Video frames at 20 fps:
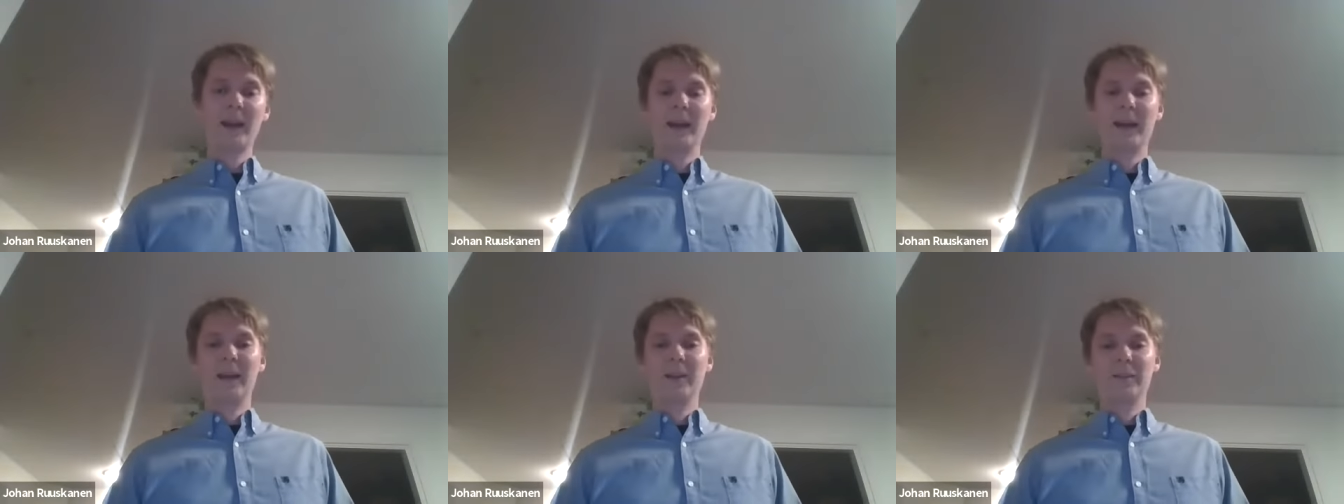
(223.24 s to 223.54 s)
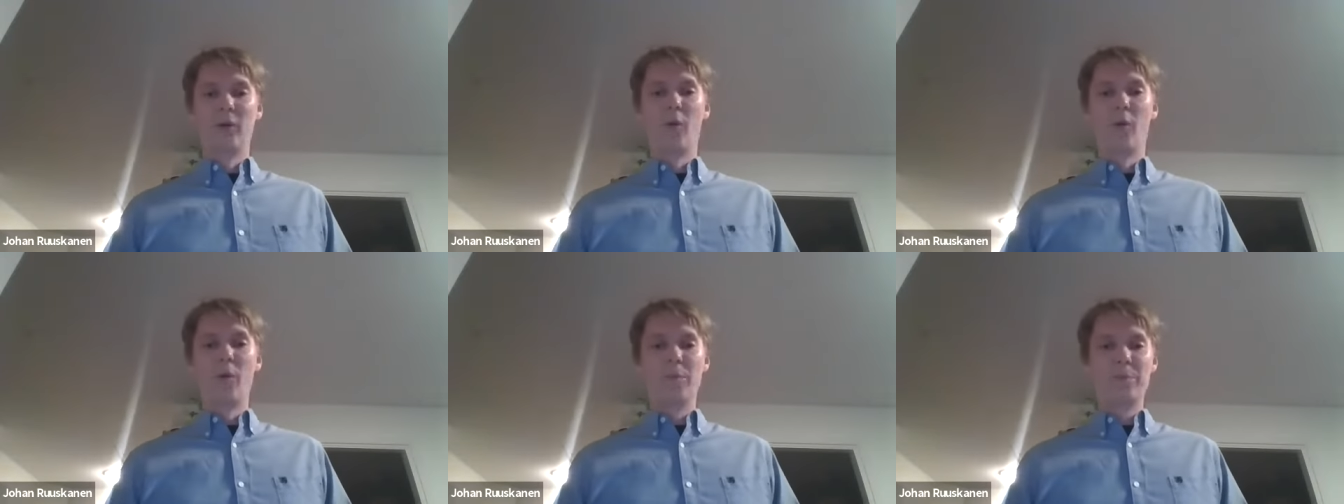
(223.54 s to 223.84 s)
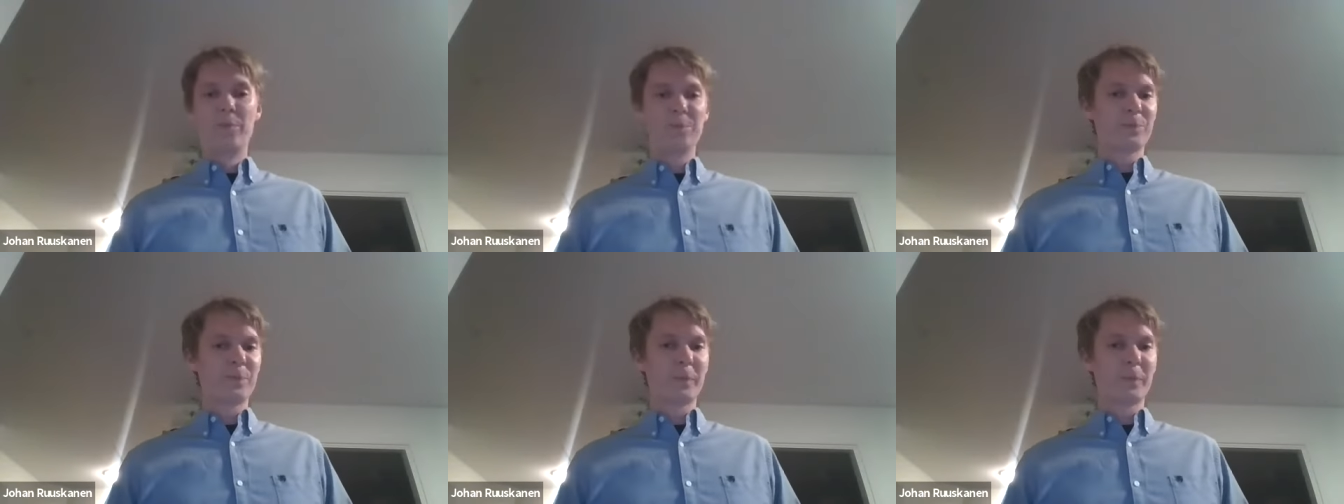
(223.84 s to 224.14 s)

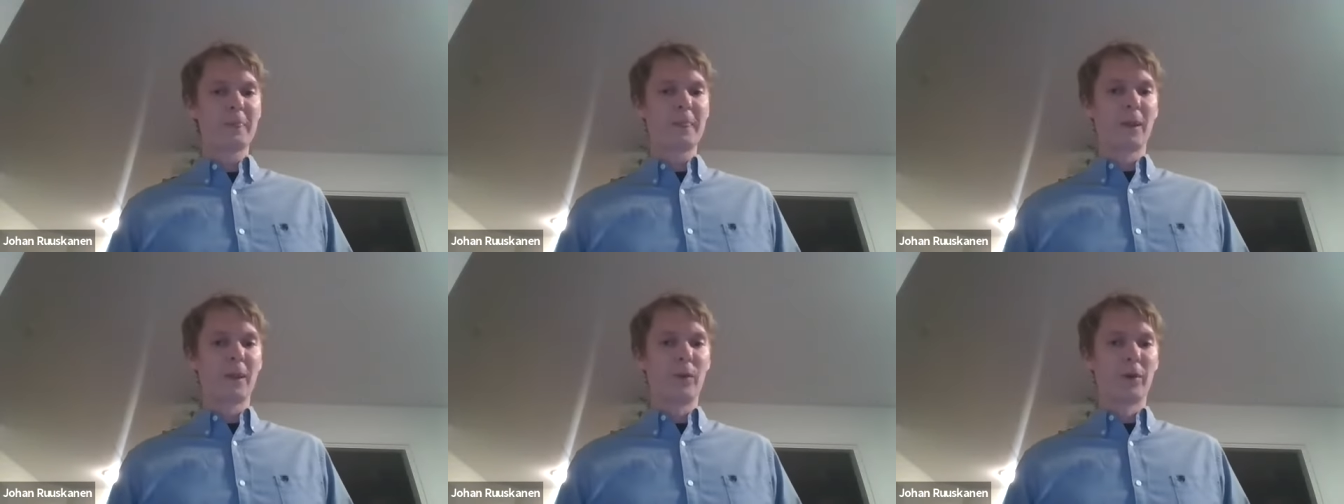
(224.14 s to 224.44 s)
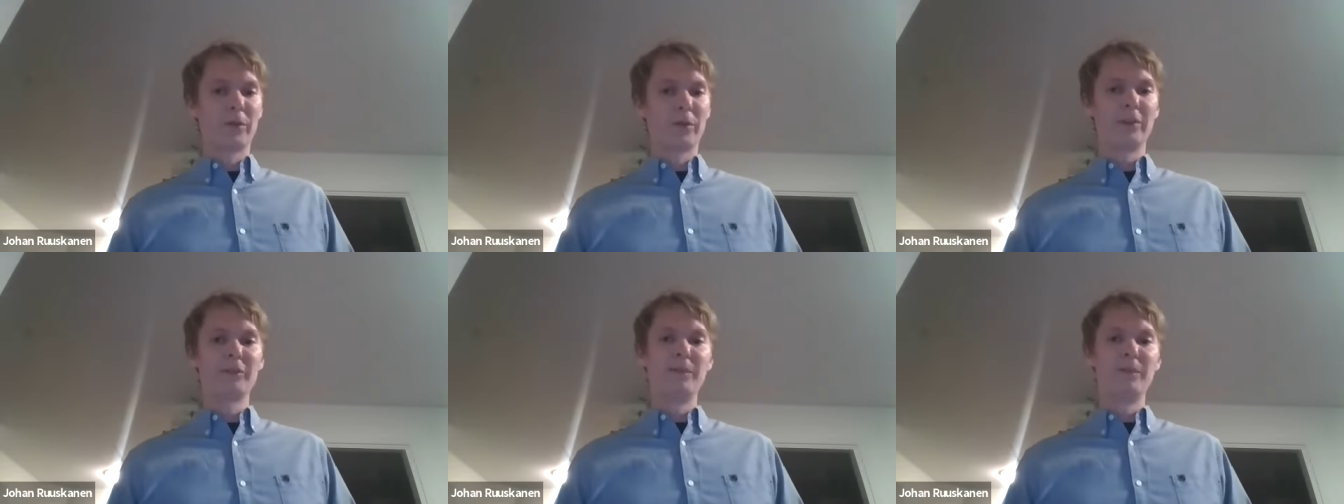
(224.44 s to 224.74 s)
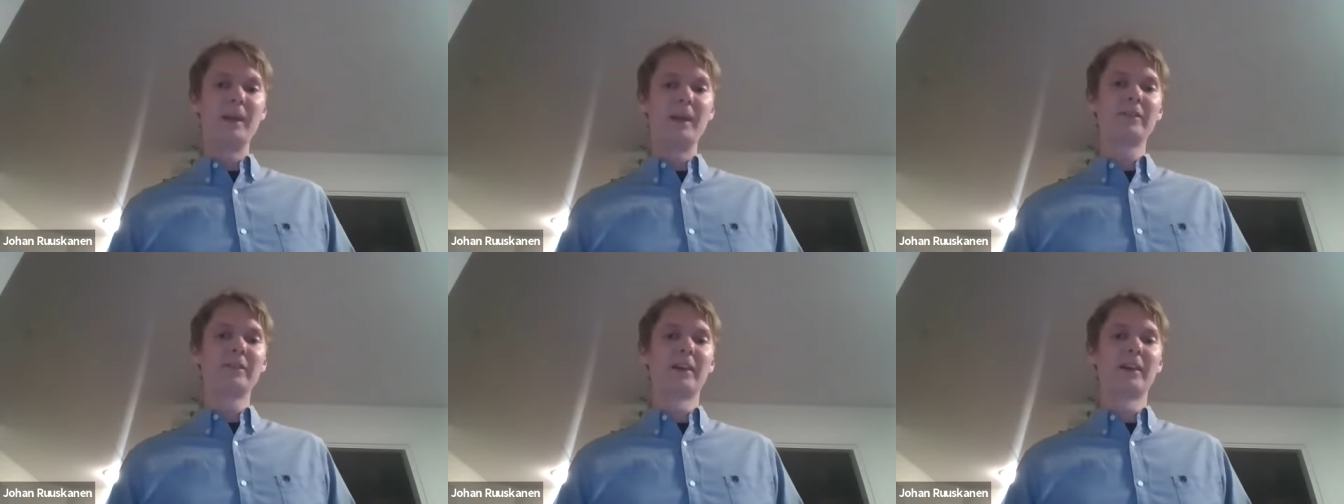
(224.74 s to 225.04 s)
So what this
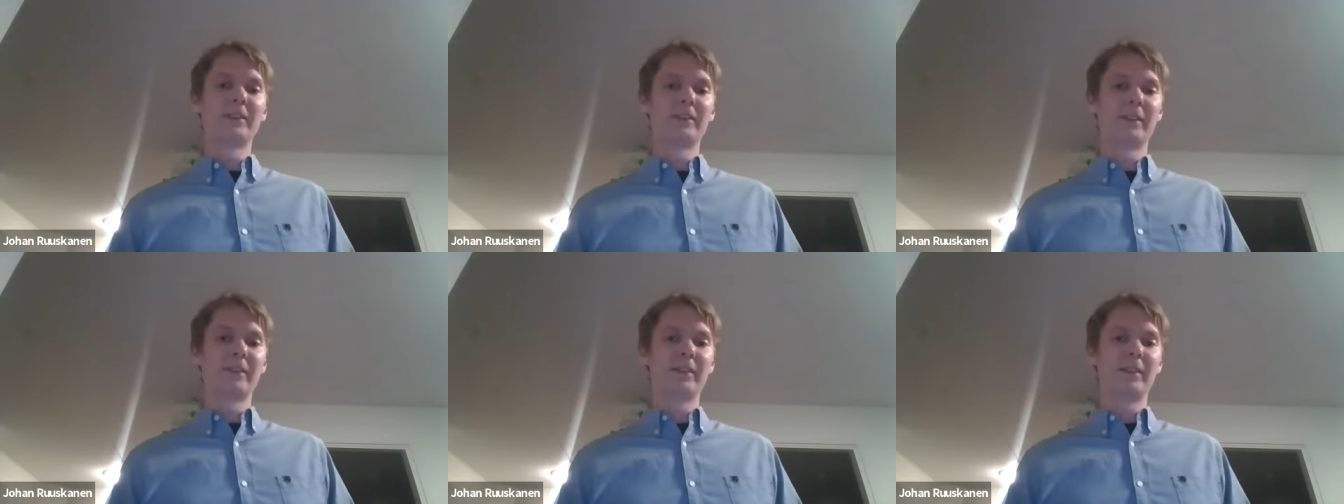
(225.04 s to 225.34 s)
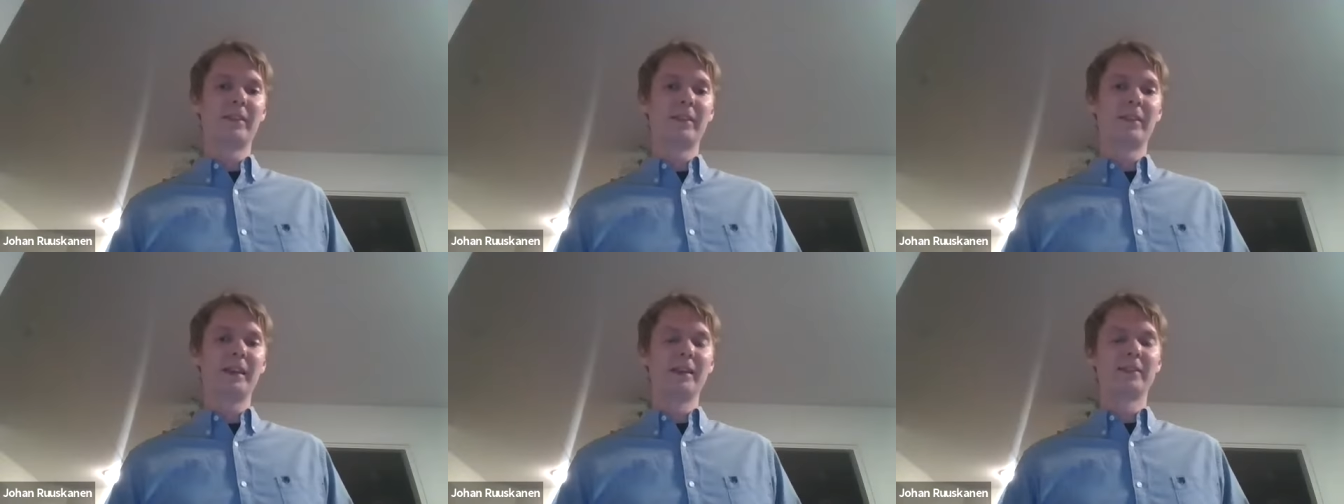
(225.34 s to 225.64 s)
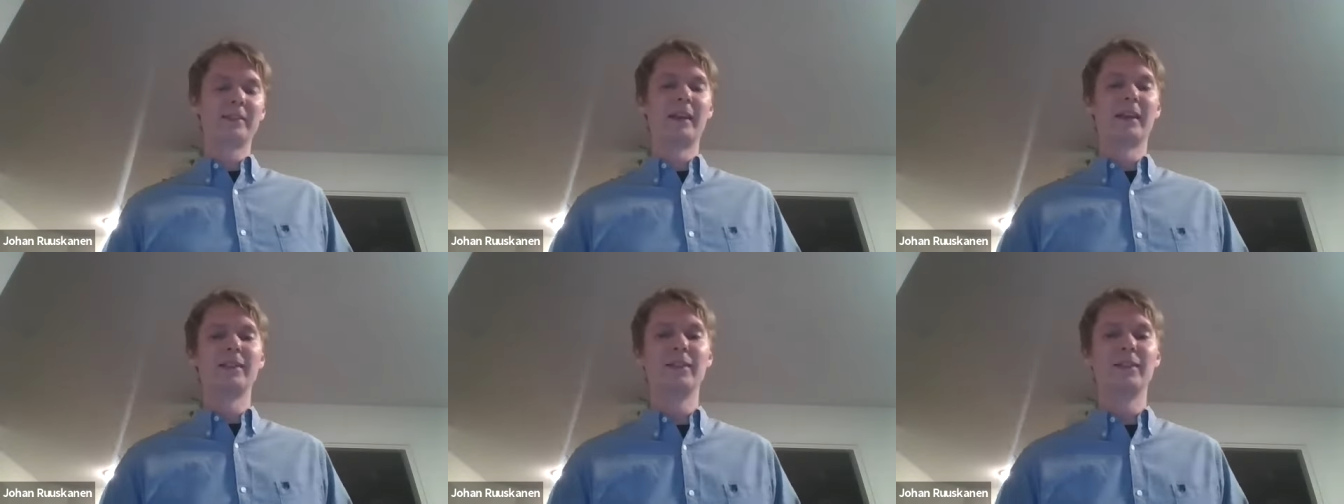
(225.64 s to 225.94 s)
means
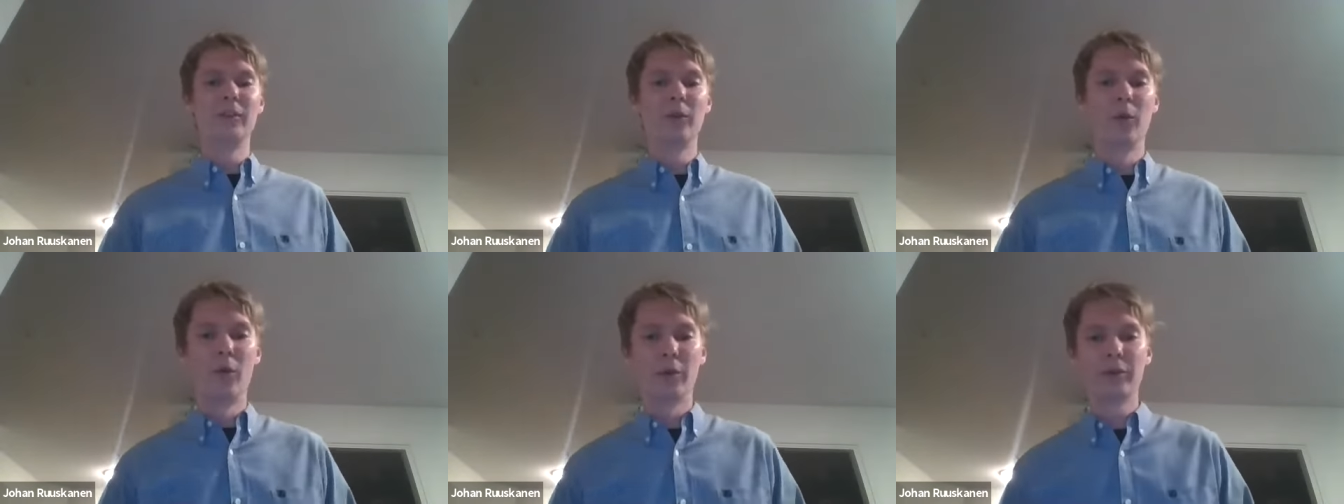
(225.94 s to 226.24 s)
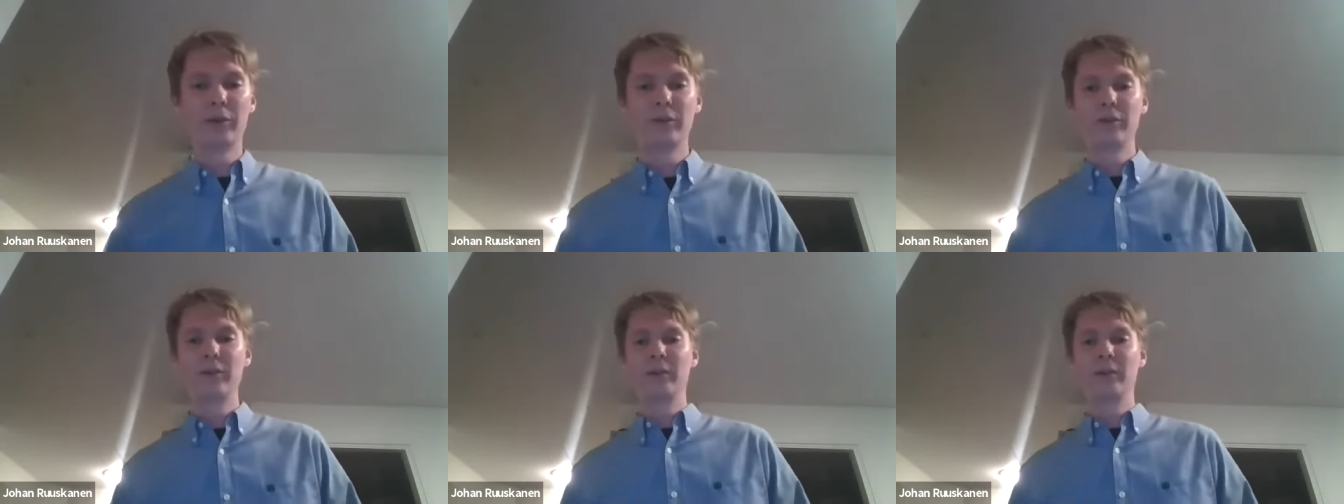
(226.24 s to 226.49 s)
is that your